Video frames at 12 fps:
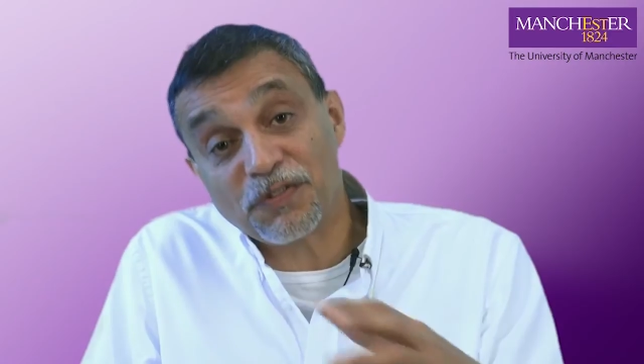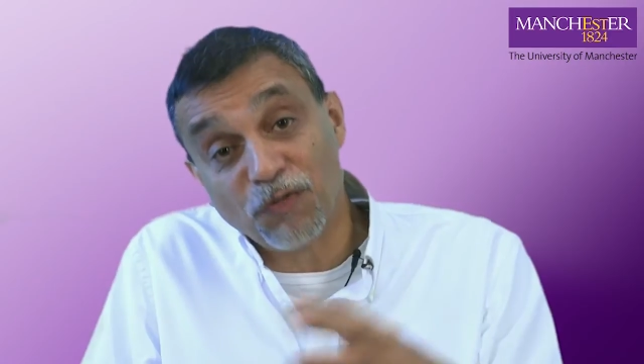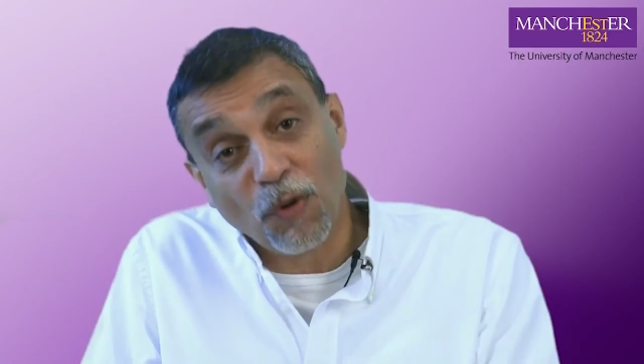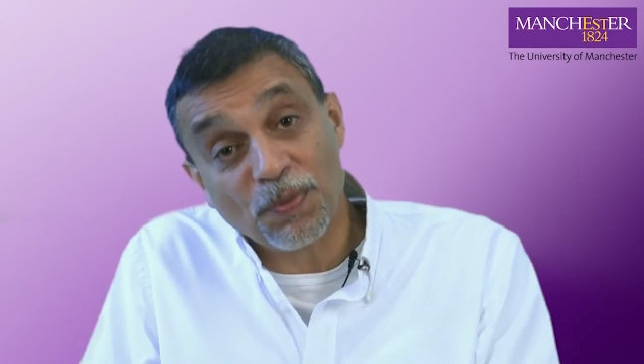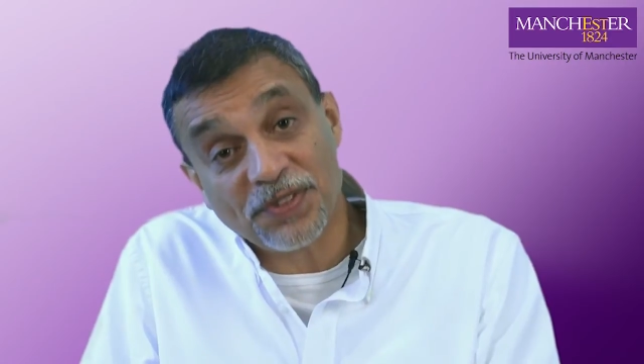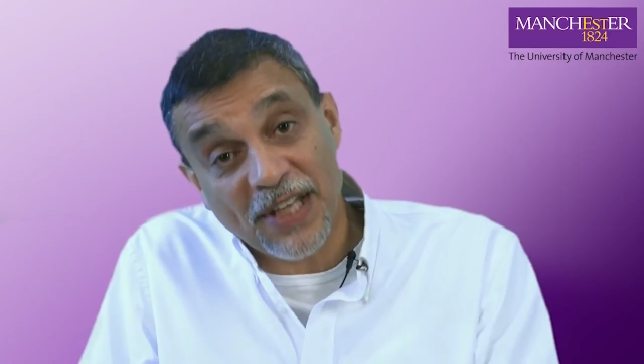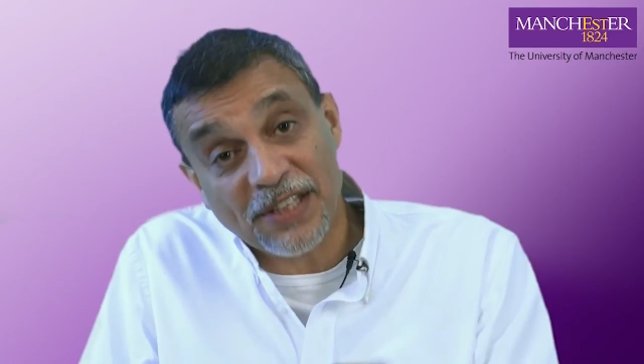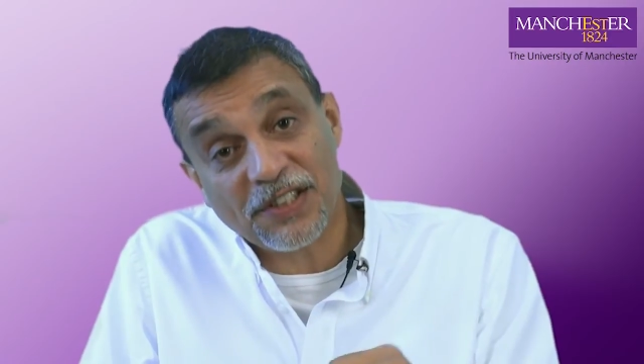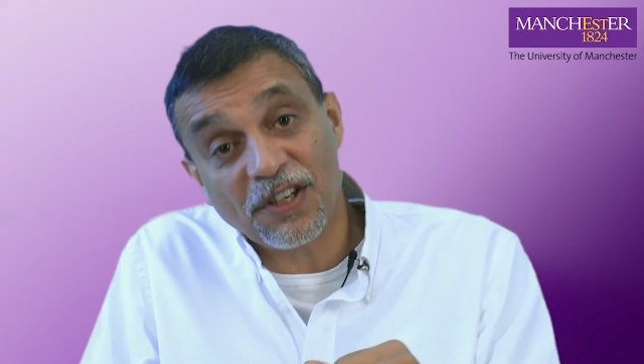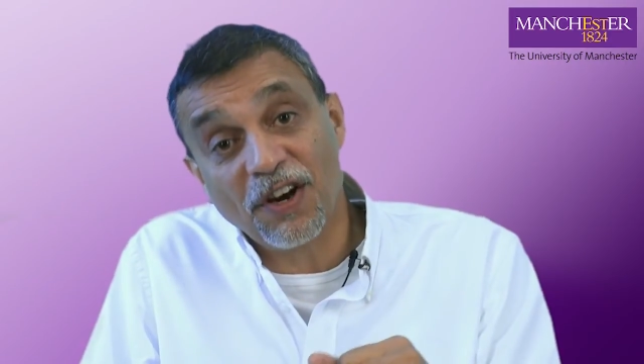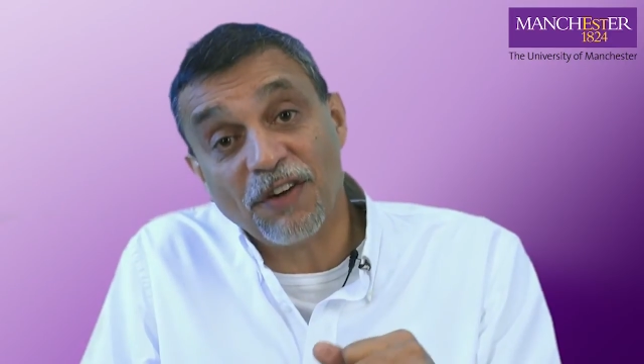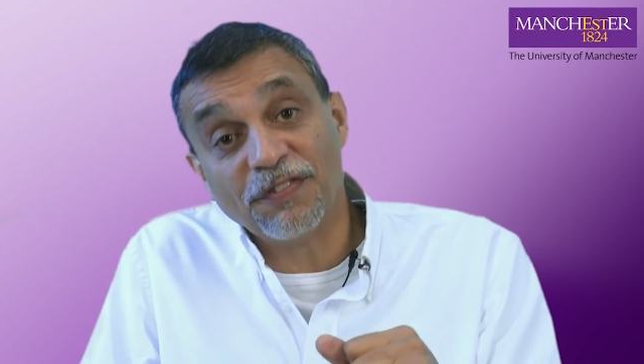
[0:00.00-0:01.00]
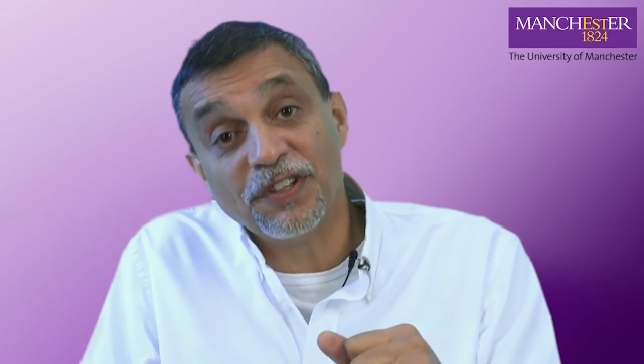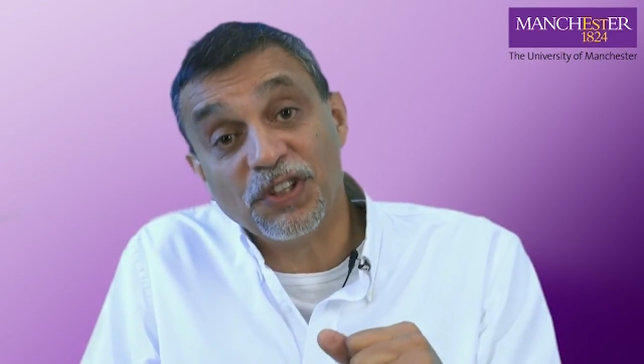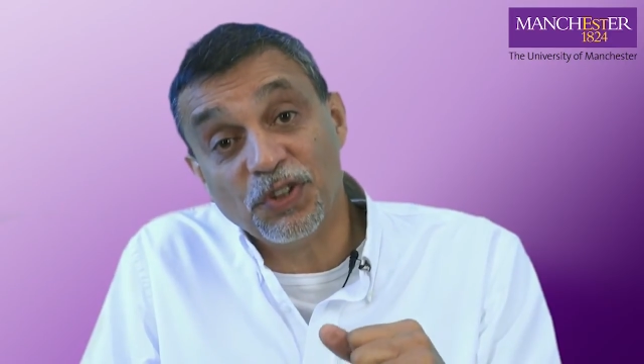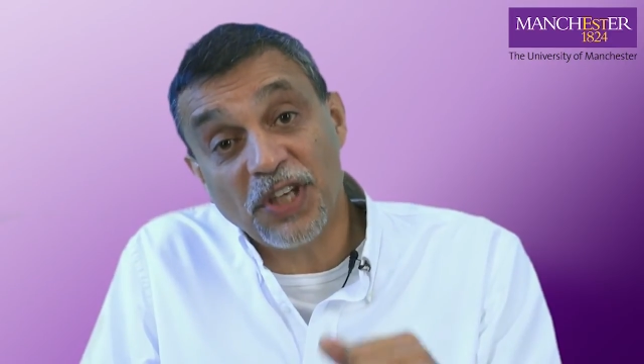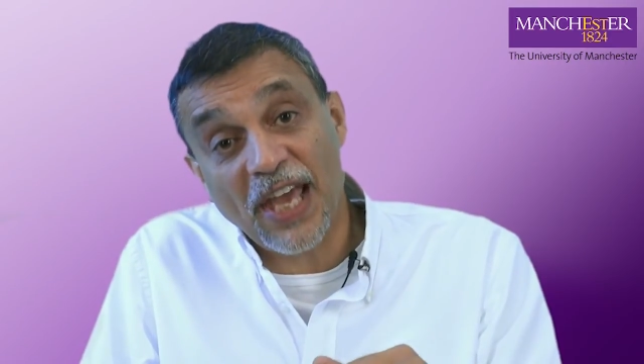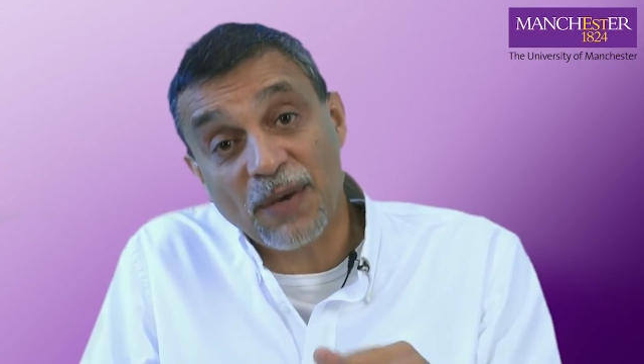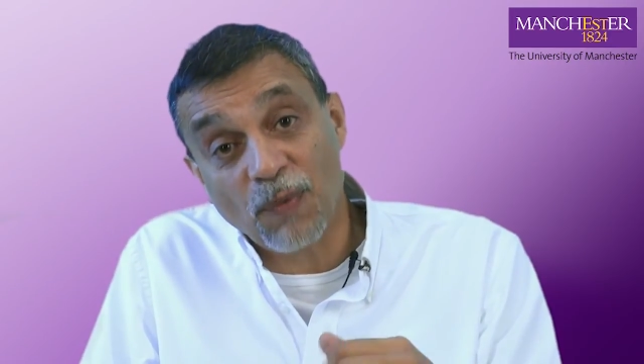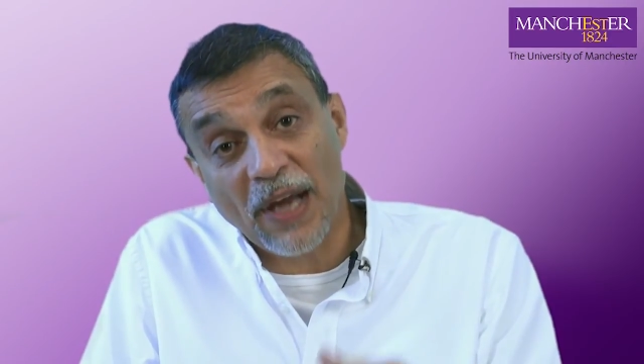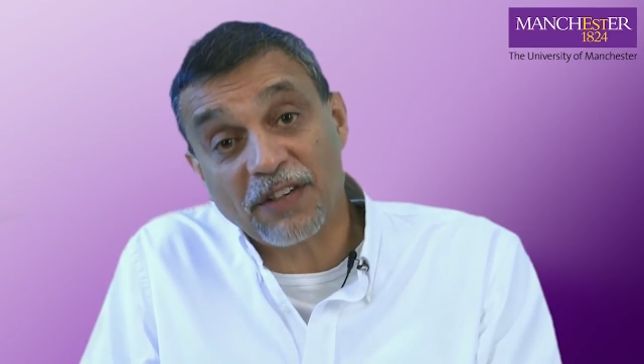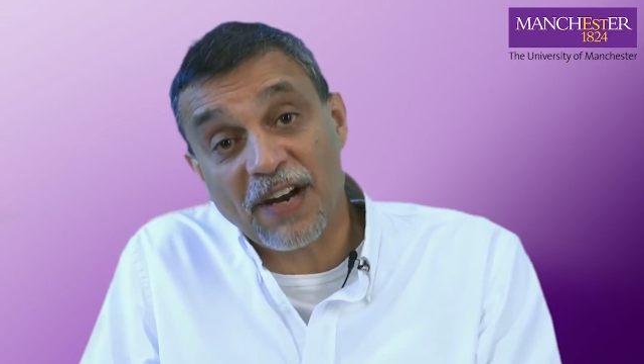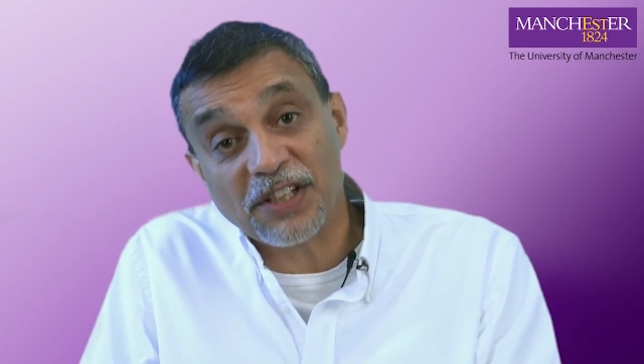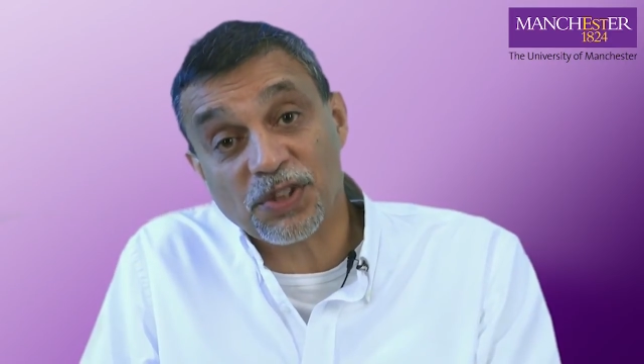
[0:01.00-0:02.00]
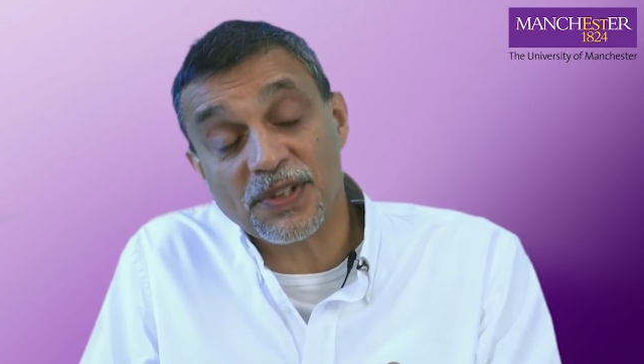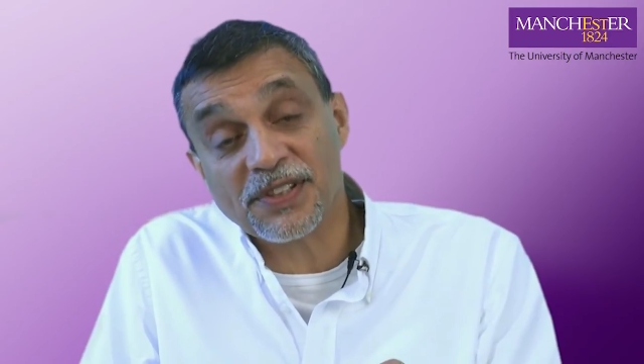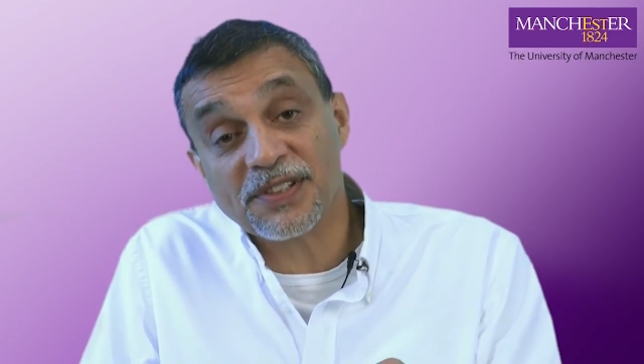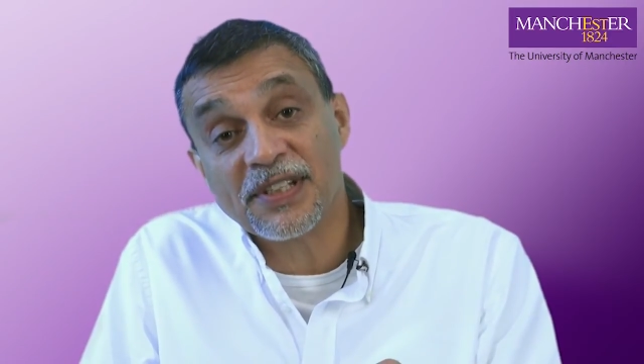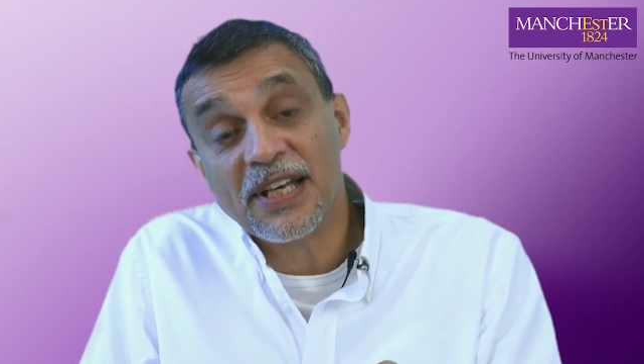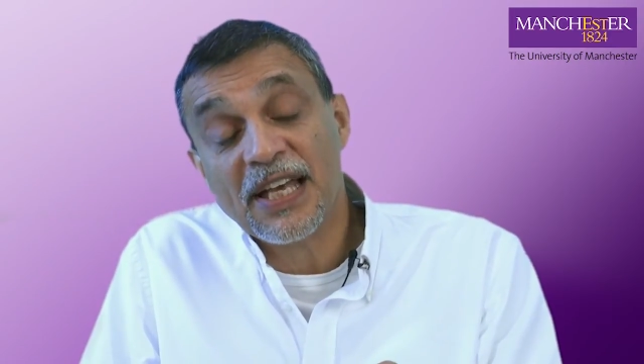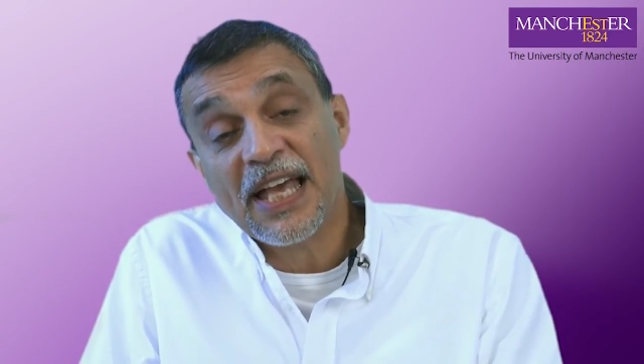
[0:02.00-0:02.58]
to 4% of UK white graduates.